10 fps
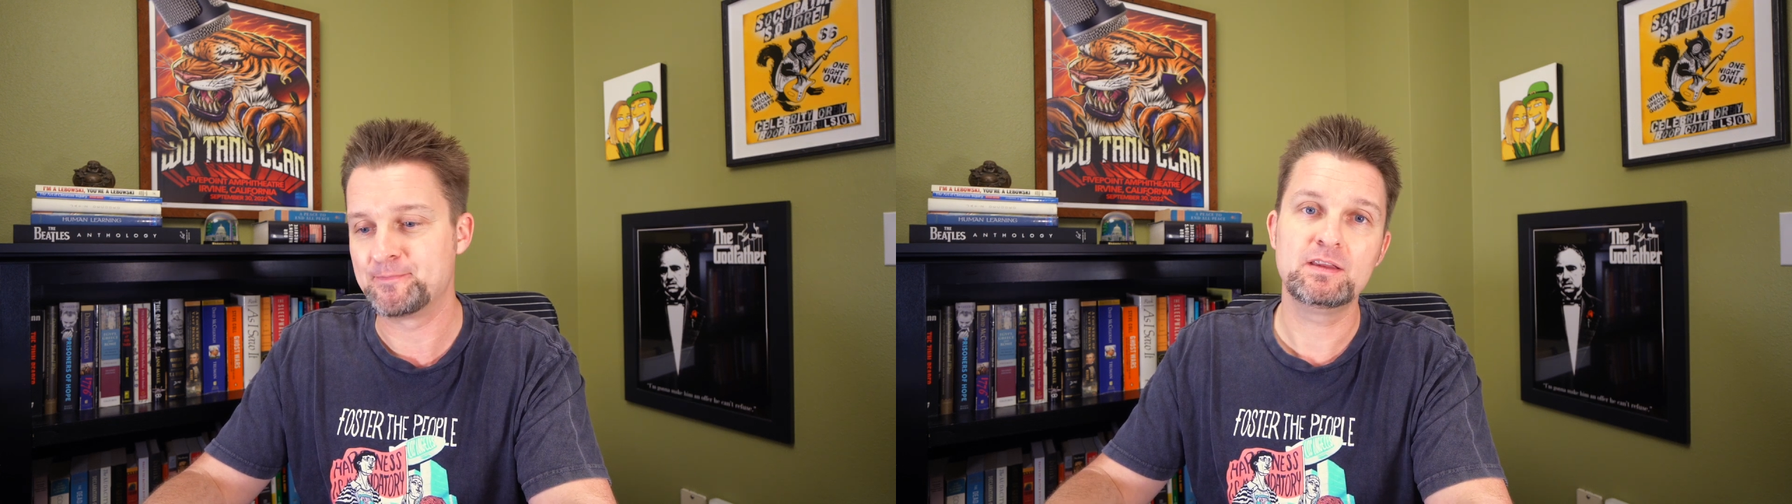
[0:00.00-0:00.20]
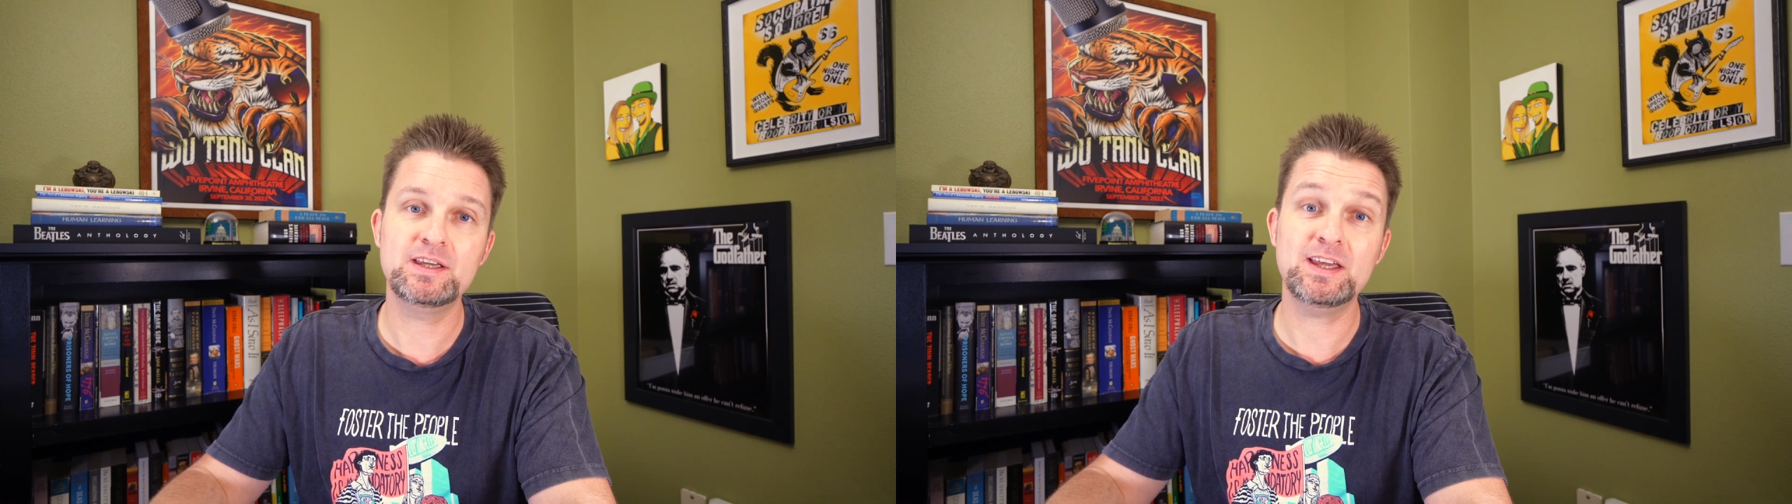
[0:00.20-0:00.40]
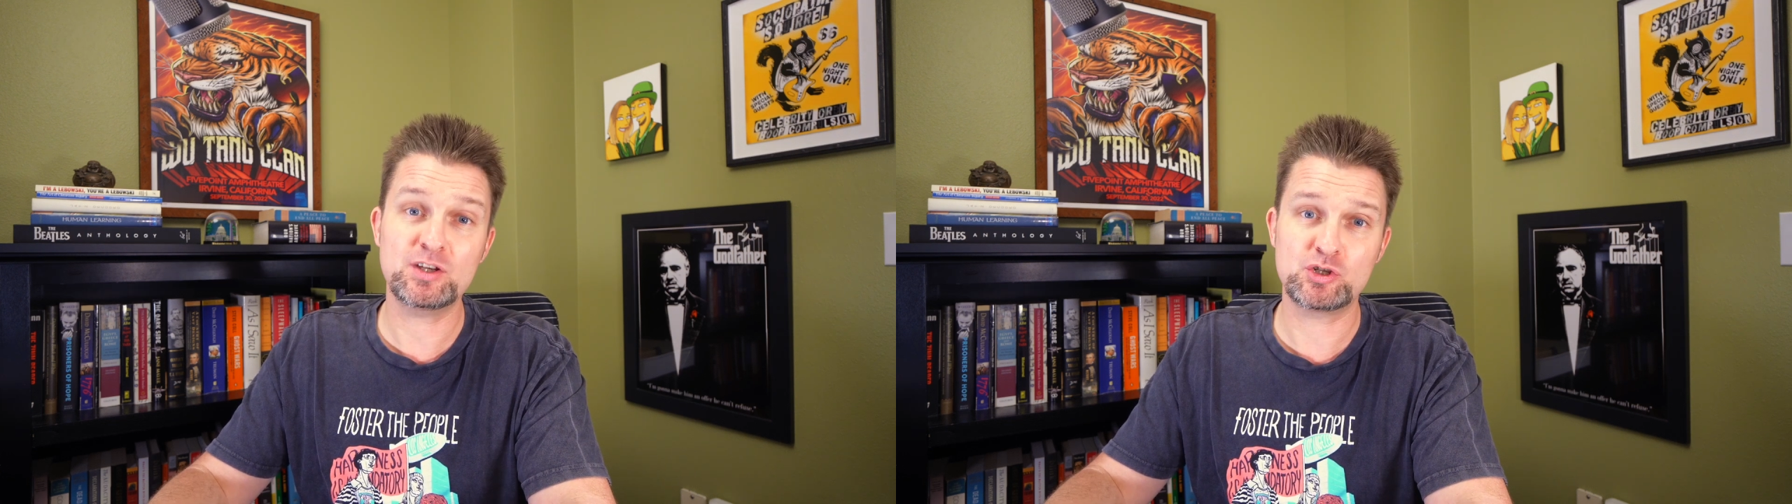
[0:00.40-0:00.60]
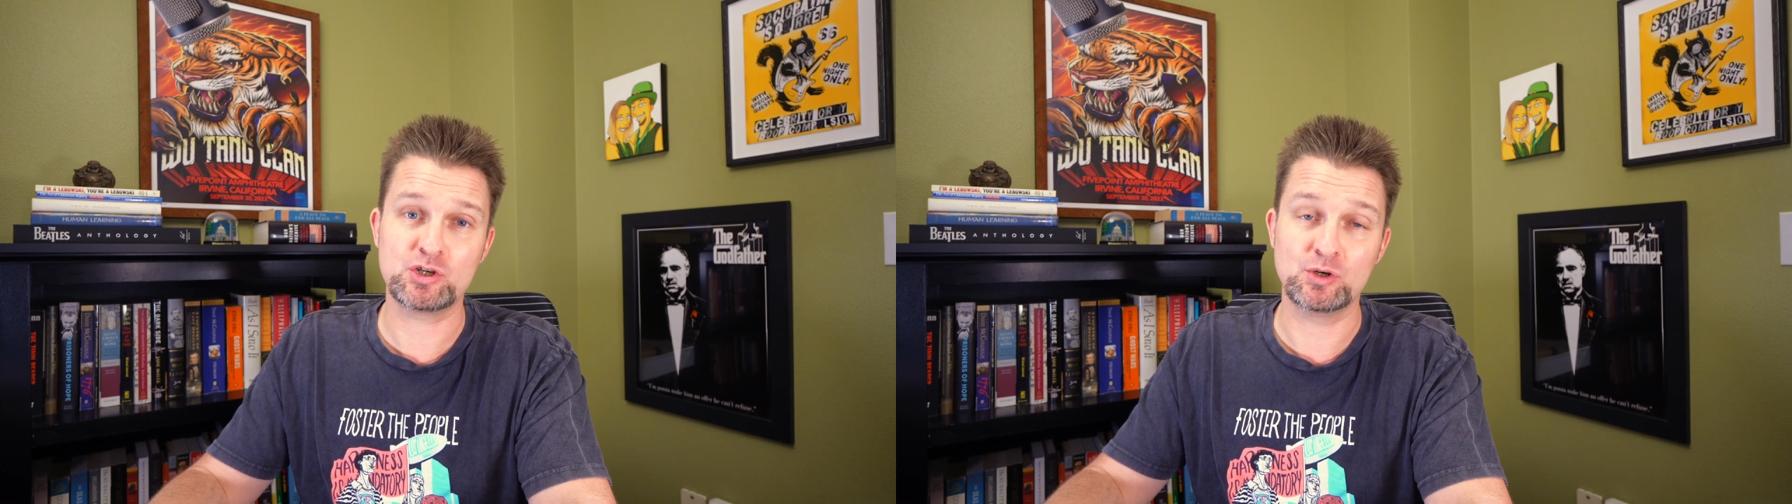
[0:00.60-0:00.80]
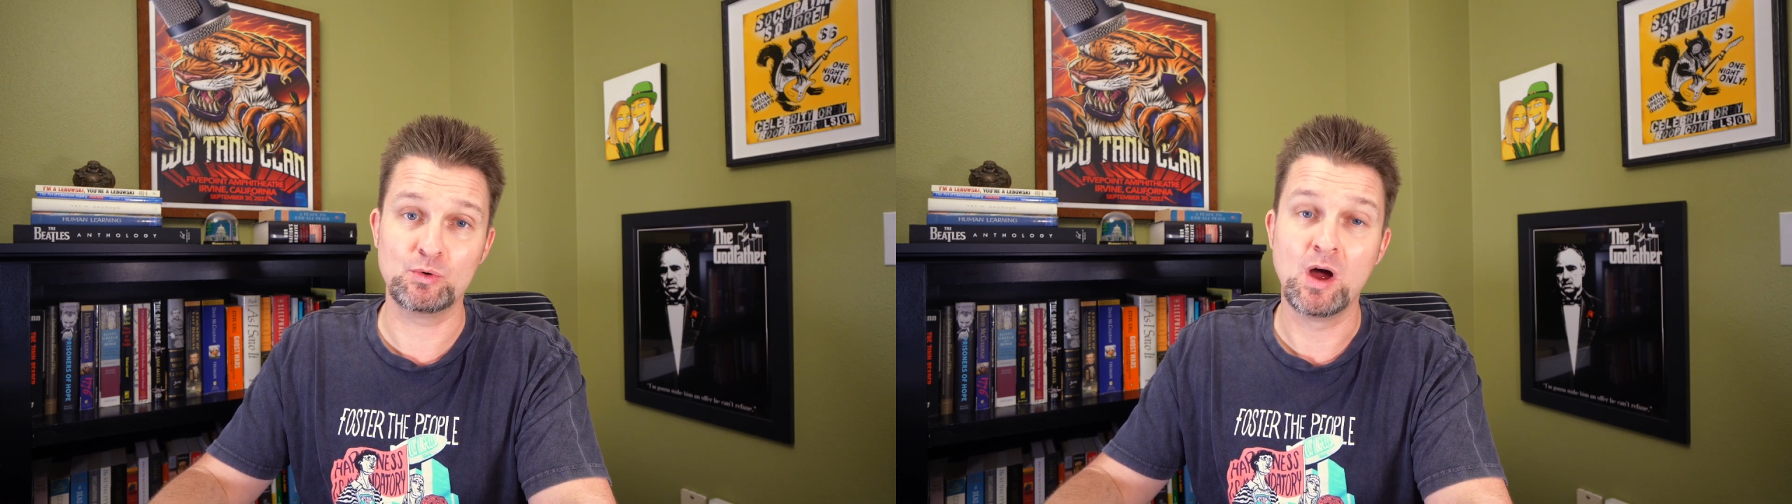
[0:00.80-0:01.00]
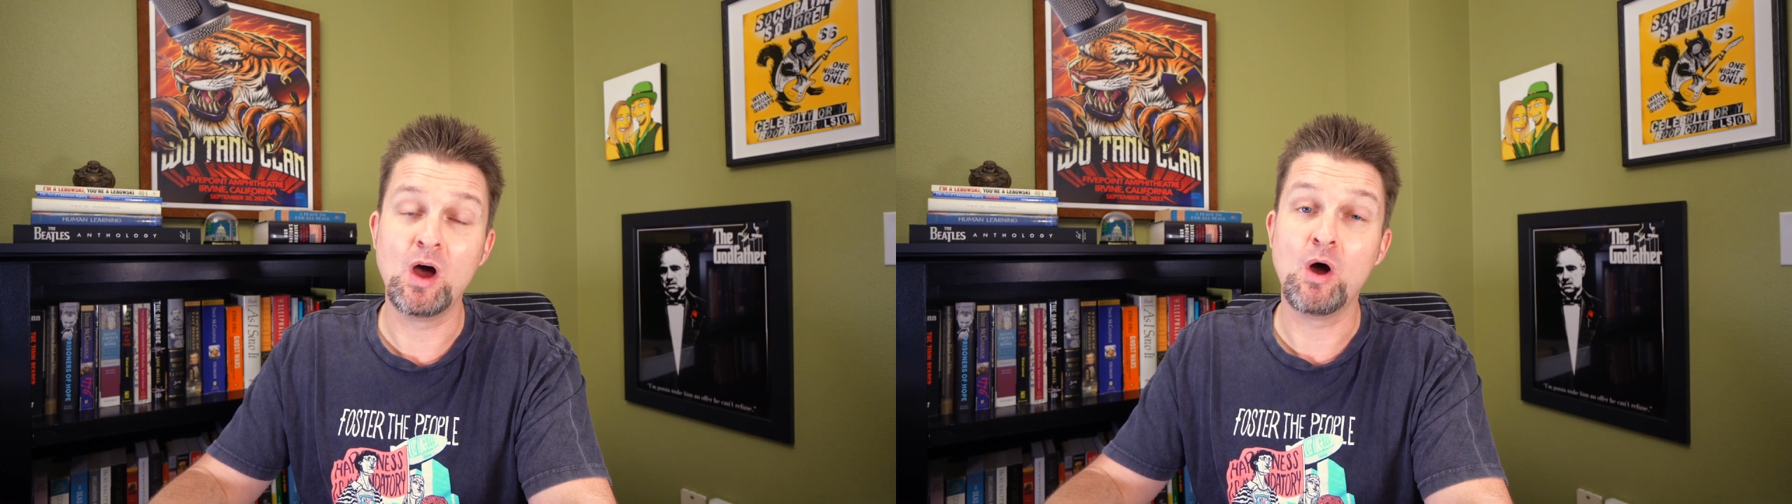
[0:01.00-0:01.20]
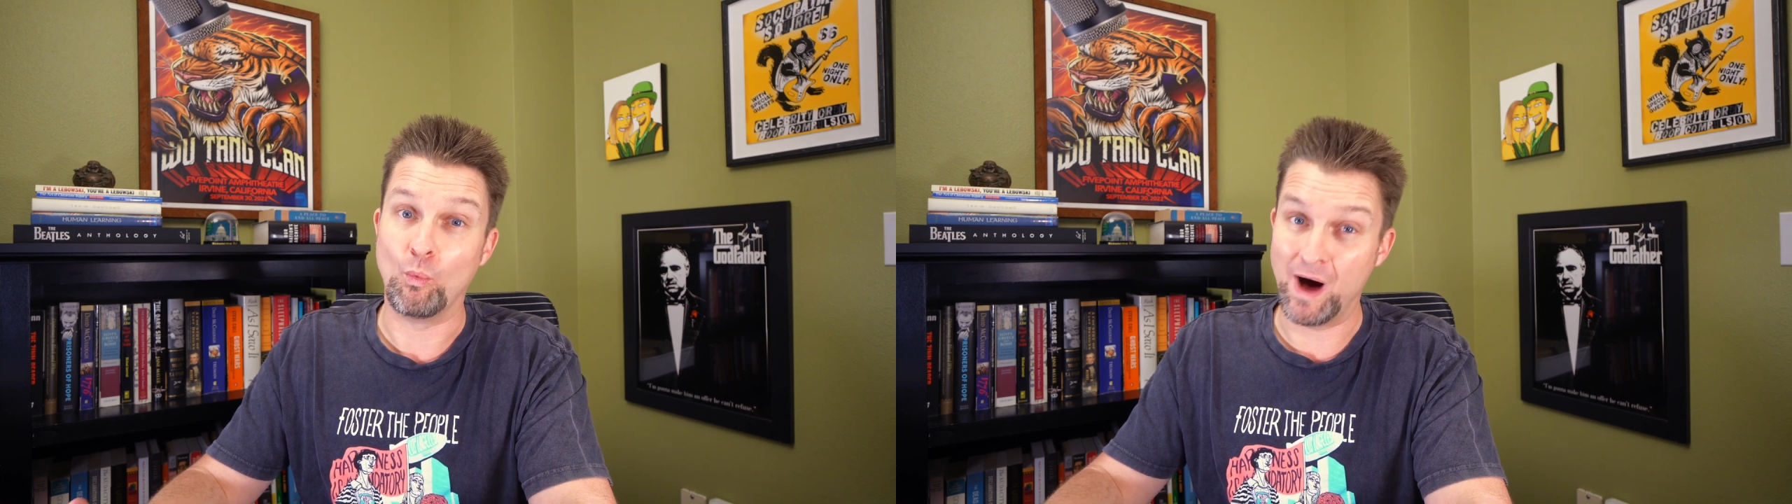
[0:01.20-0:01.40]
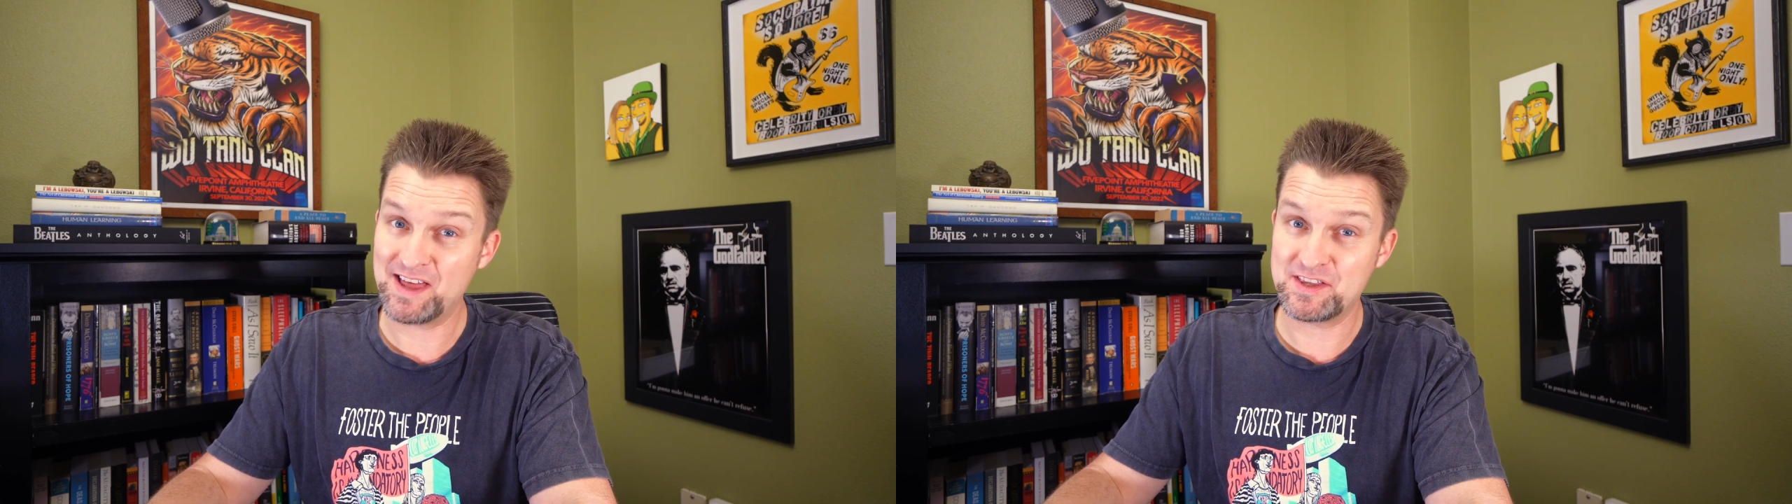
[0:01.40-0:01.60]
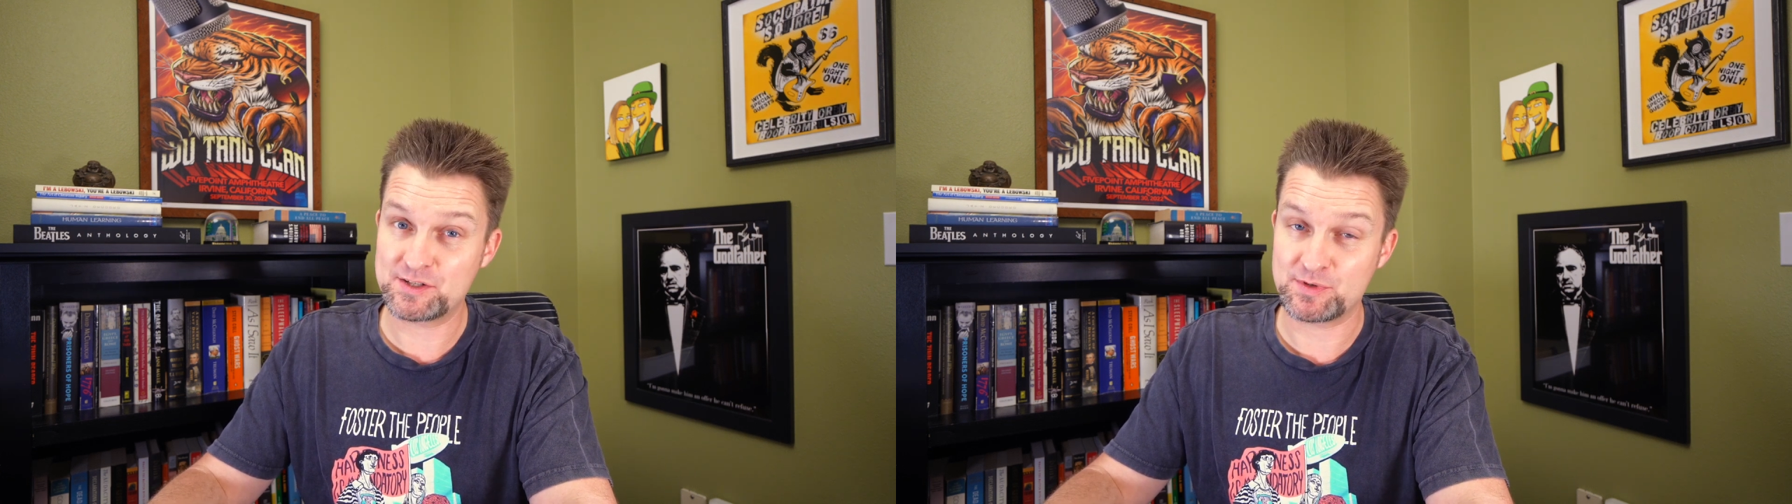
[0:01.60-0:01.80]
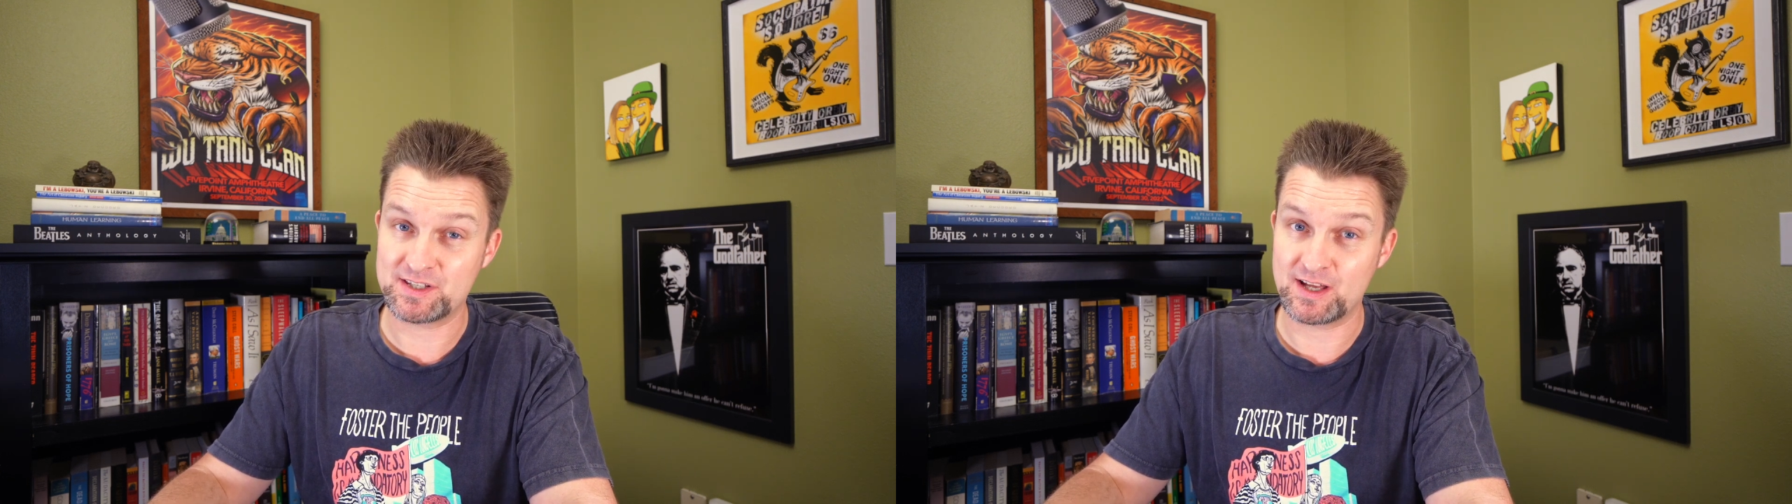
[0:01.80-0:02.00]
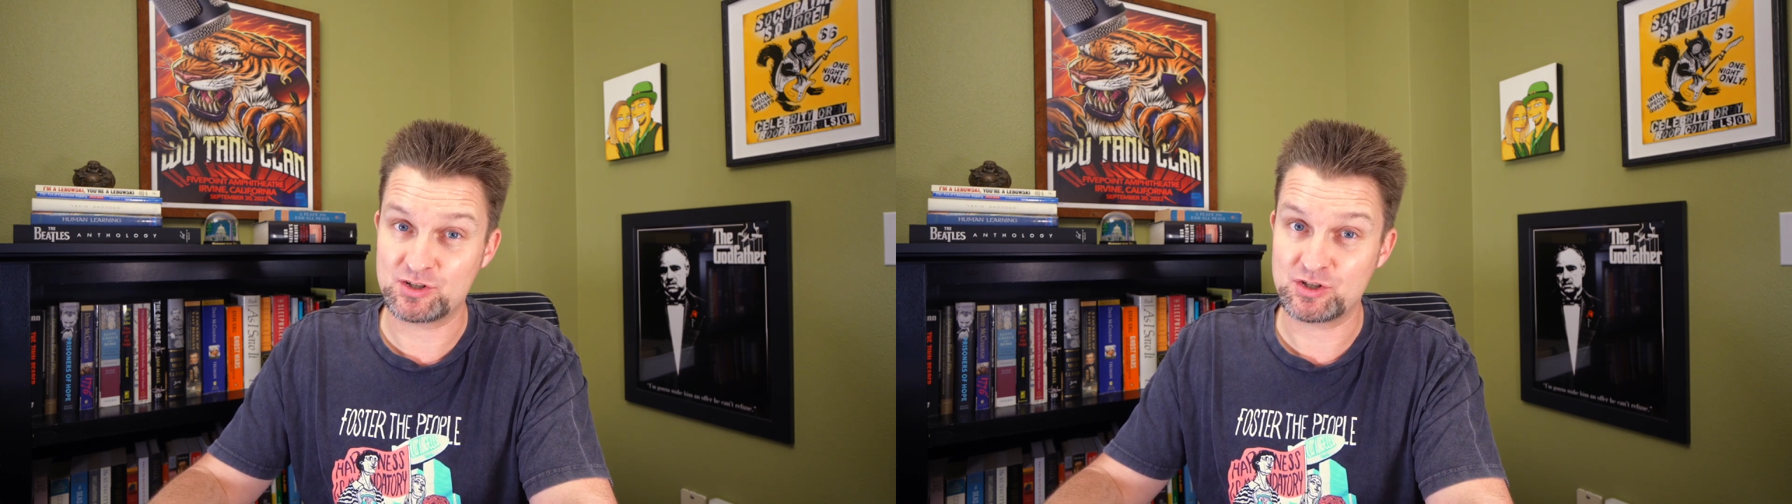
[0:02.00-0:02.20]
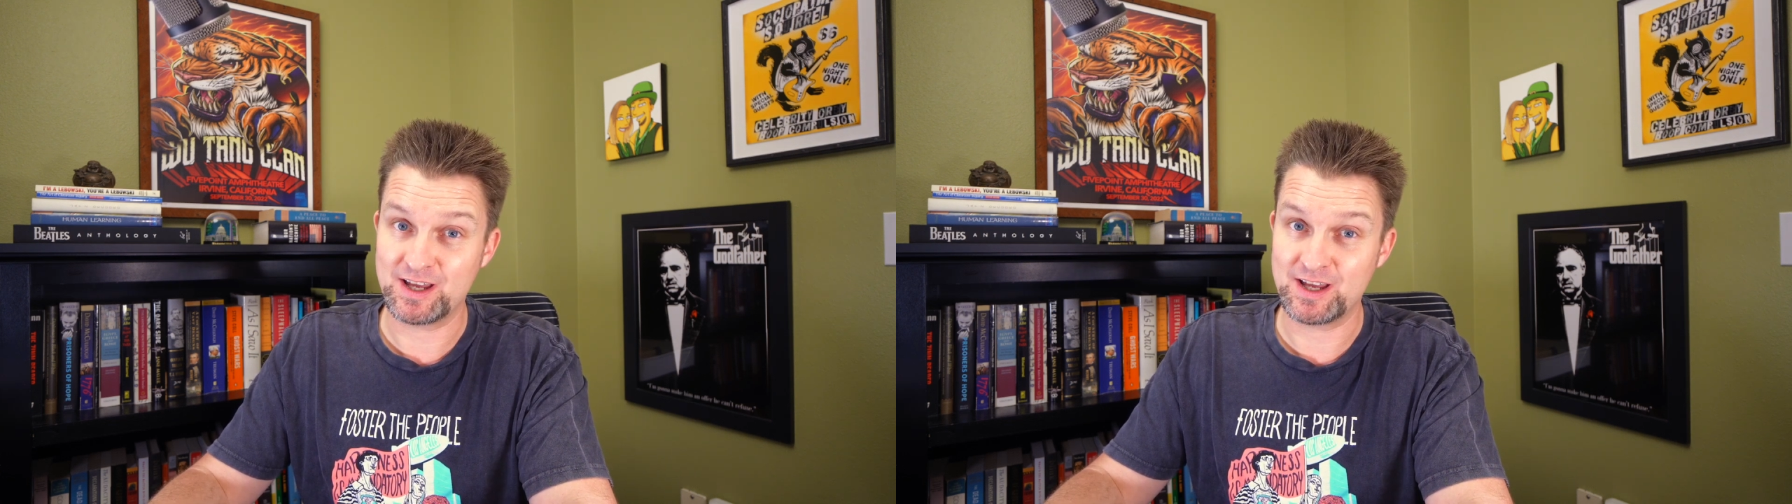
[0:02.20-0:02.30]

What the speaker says: The issue, why this was such